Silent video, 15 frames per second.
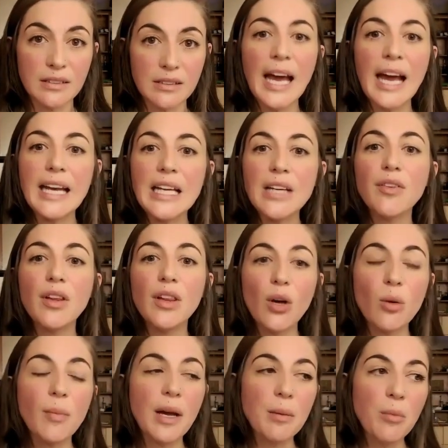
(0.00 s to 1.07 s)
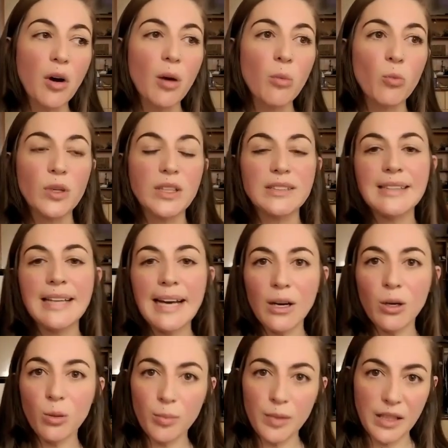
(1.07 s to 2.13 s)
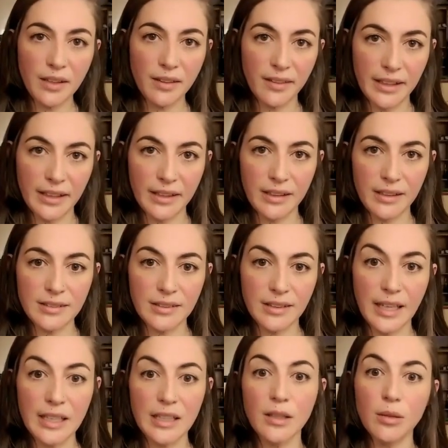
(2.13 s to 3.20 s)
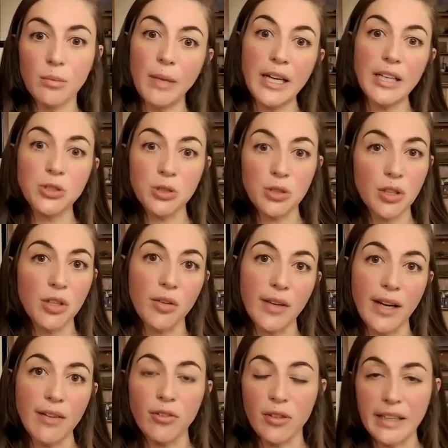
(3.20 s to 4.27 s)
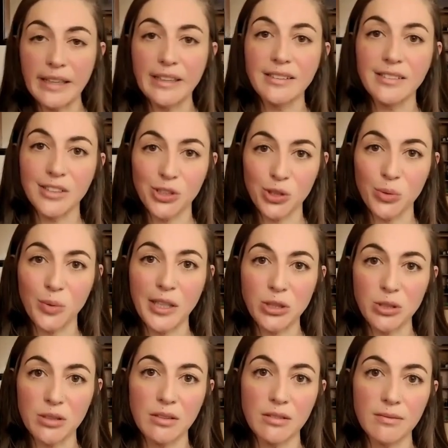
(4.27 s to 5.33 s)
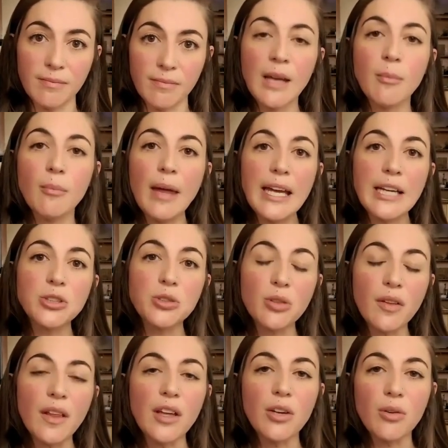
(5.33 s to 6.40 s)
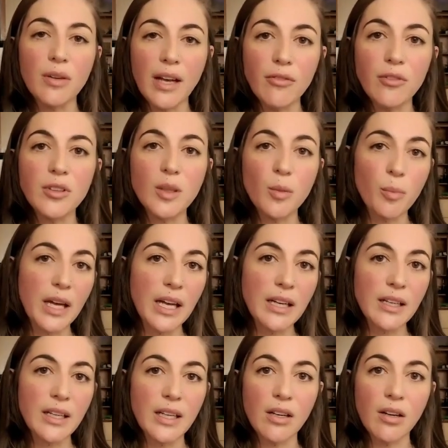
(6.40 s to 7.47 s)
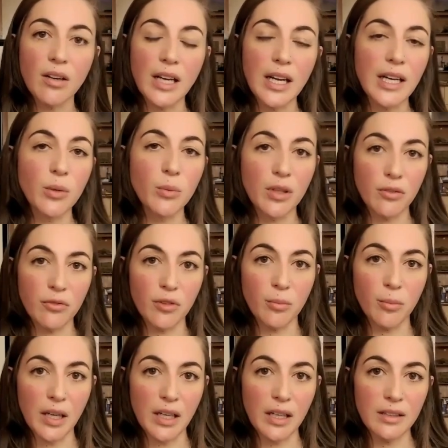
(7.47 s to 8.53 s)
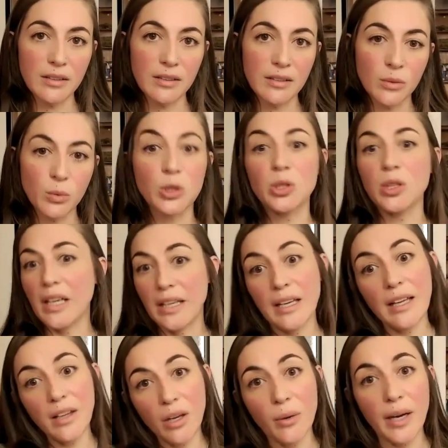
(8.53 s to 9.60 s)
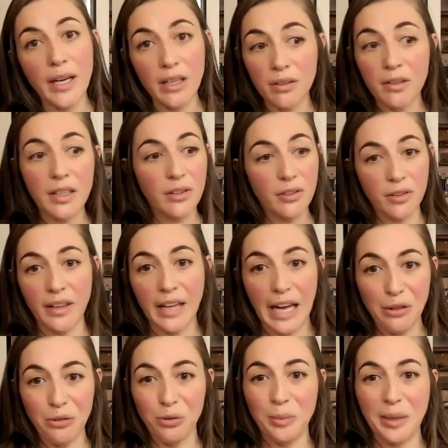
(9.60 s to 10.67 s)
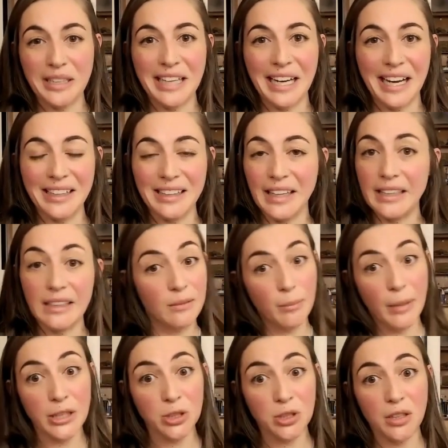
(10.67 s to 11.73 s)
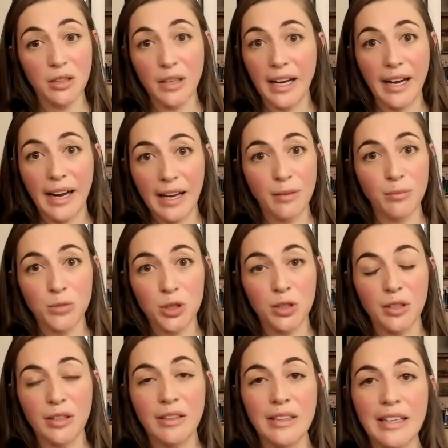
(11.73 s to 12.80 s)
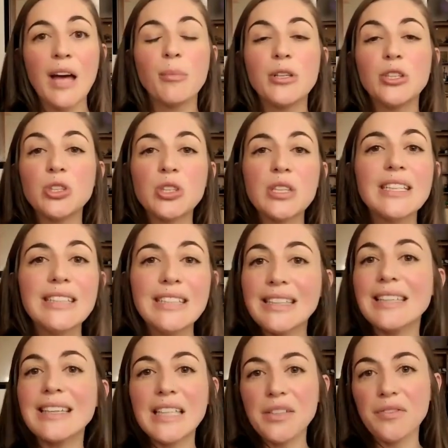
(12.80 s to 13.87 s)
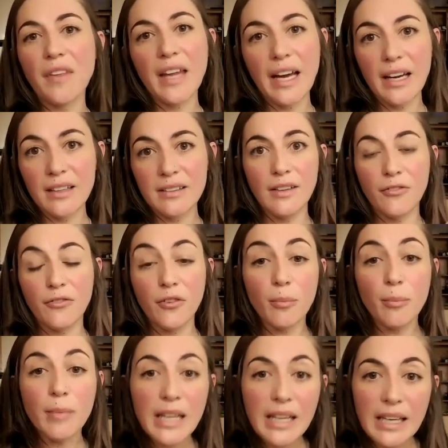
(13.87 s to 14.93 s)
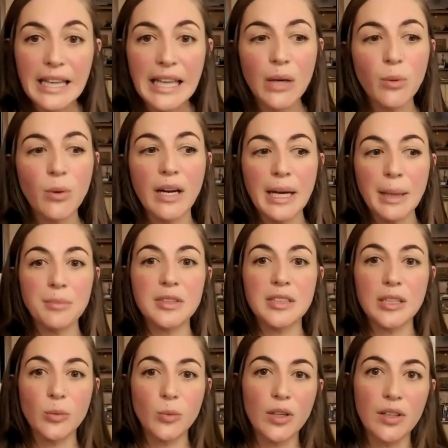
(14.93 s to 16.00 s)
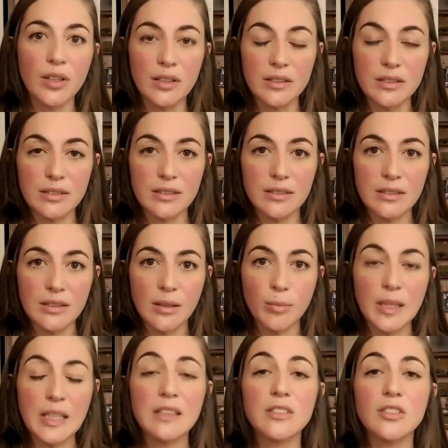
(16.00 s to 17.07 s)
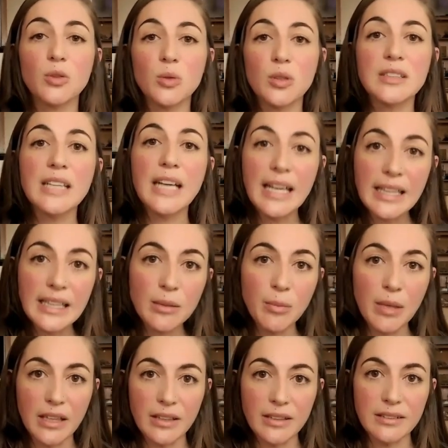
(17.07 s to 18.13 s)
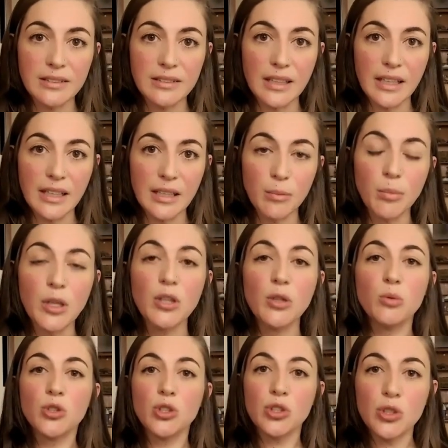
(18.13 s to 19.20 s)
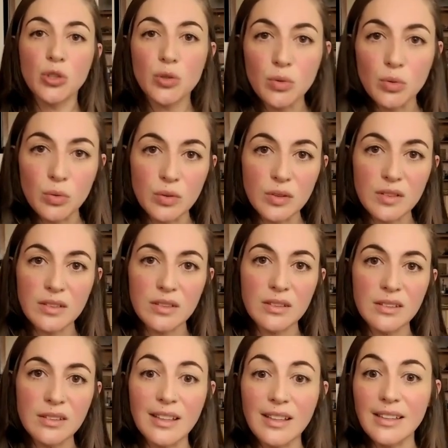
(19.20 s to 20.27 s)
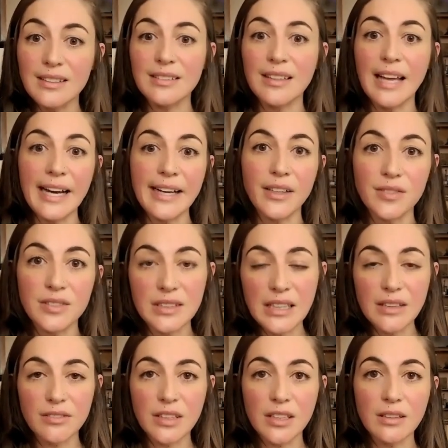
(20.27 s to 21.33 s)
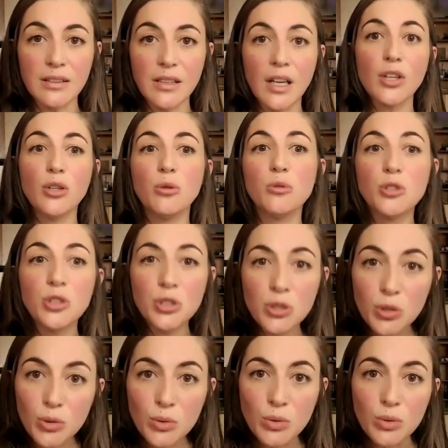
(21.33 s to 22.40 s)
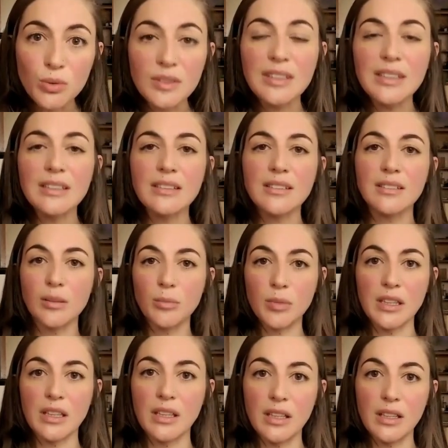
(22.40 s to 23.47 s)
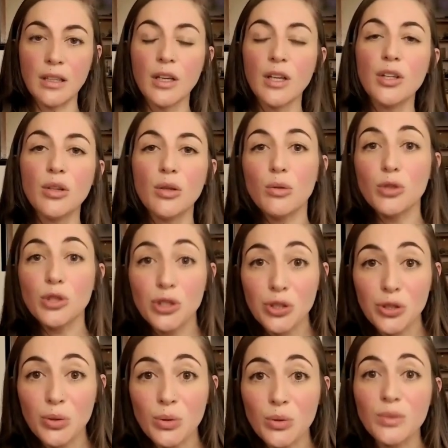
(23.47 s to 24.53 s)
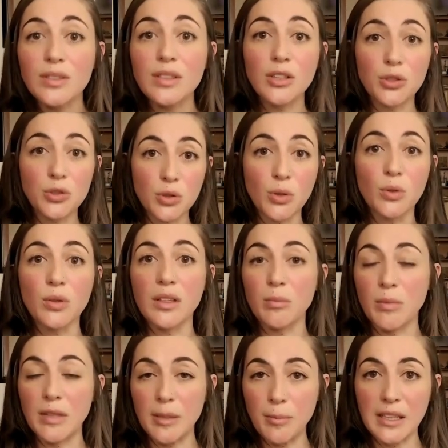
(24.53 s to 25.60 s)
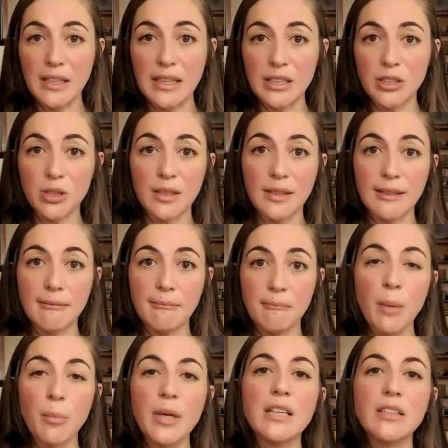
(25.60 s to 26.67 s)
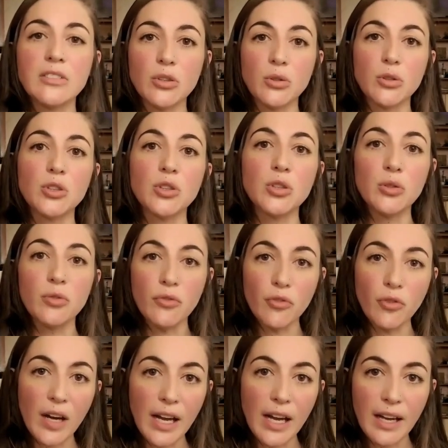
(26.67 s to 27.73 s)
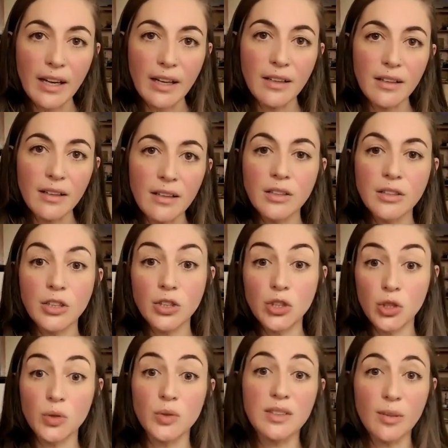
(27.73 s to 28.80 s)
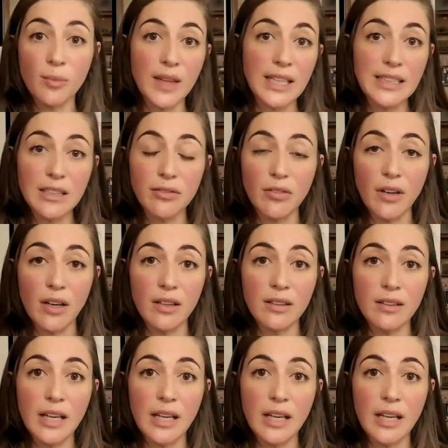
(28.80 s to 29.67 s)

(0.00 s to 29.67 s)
And even though my mom would tell me things like, make sure you're never in this situation, make sure that you're never dependent on anyone for money, which, like, hello, I'd already learned that through my dad, like, and make sure, I am sure. But she didn't live that. For me, they were empty words because you're telling me this thing, but you choose this lack of safety. You choose instability. You choose control and manipulation because you're too afraid to choose something different.